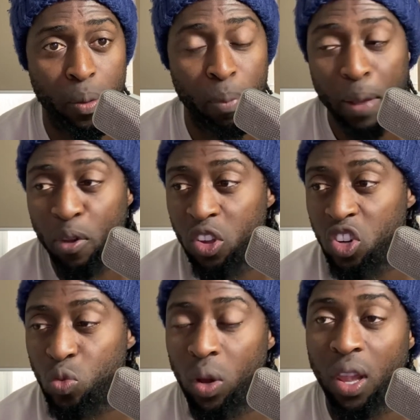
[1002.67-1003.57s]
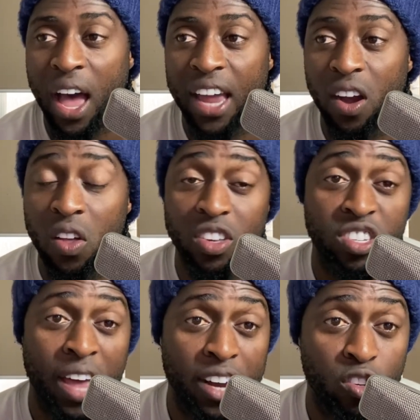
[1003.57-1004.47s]
People that just relied on the
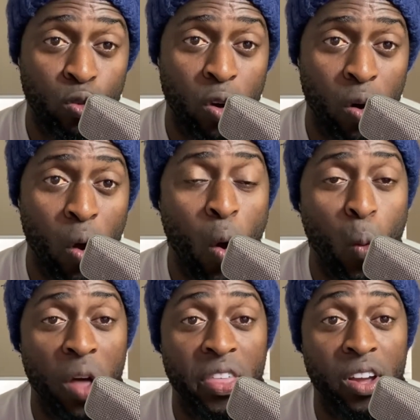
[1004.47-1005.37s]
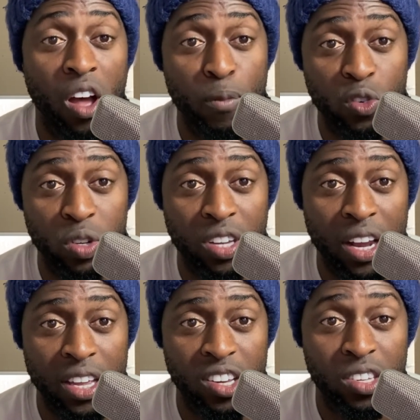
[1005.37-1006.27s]
status quo, what their governments were
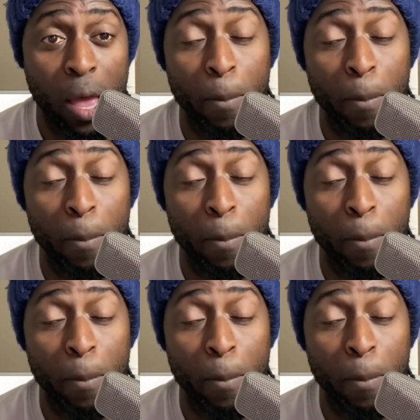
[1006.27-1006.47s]
telling us,